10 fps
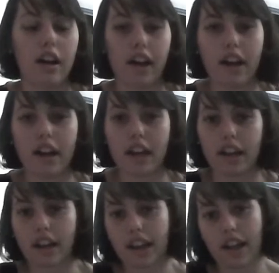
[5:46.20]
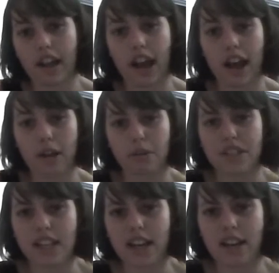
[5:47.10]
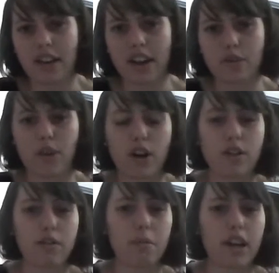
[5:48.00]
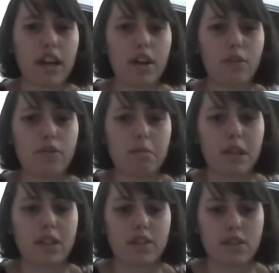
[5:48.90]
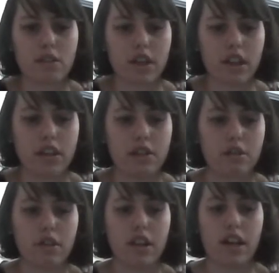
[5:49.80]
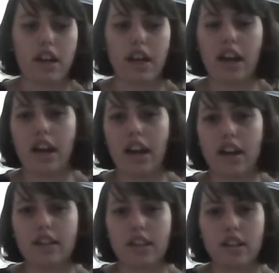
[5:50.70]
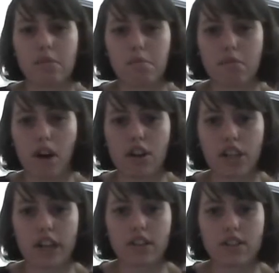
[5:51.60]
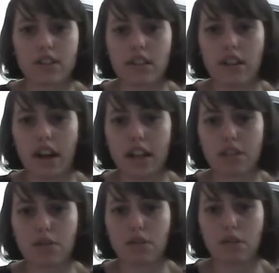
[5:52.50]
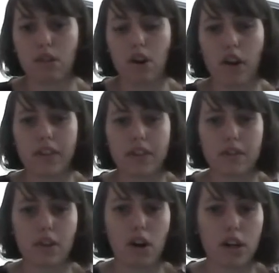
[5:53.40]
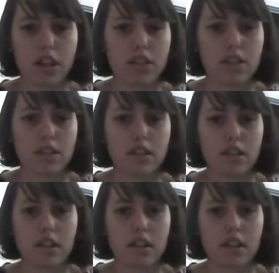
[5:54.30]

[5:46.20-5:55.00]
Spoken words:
I would say, as far as from what I know from his sort of history, I did a project in high school on this artist,